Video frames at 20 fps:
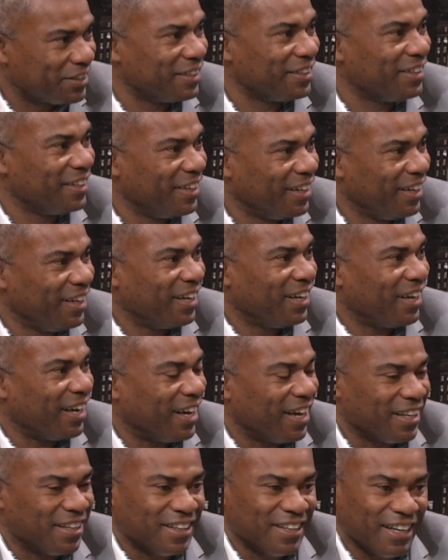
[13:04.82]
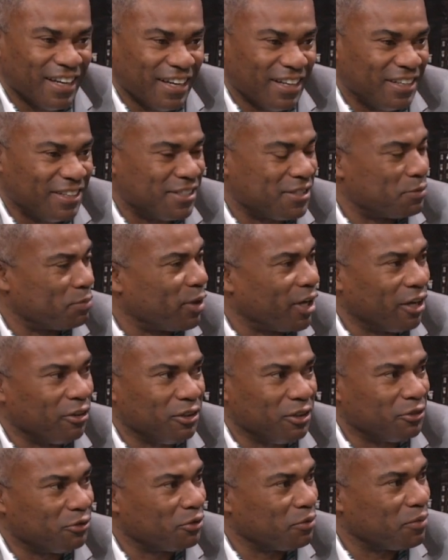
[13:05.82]
And then it
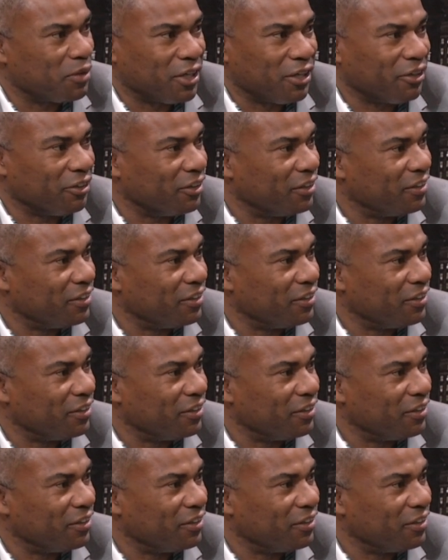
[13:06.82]
spiraled from there.